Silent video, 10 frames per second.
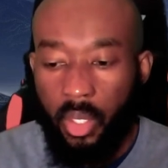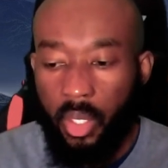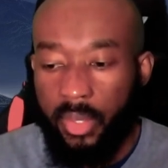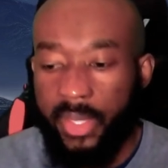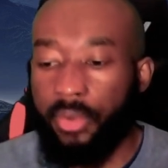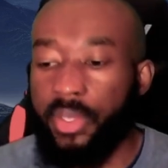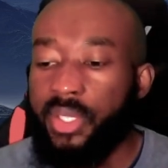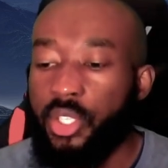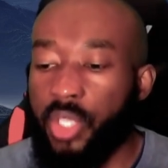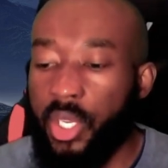there is
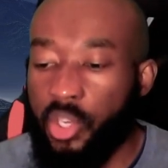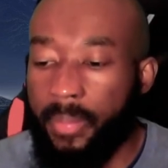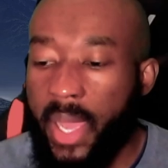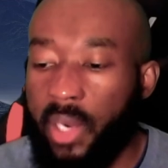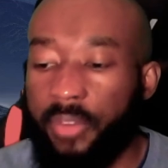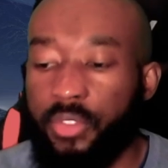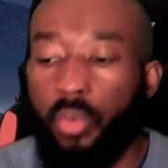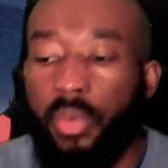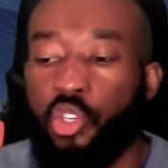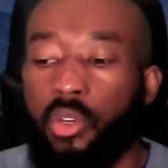such a man of the
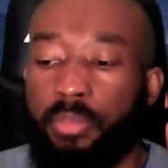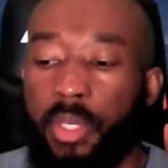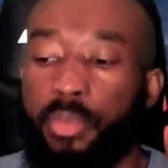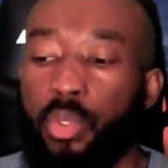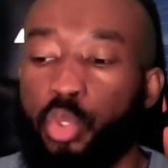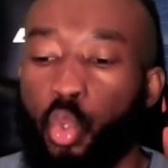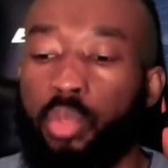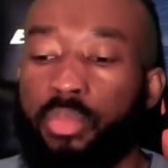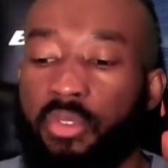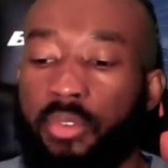original people, to whom
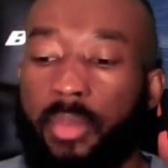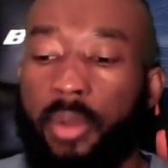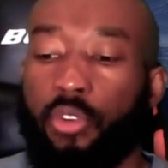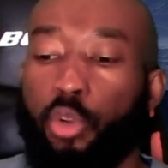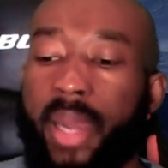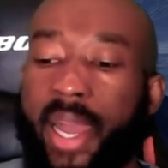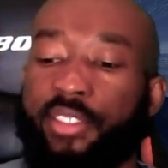the verb of Loba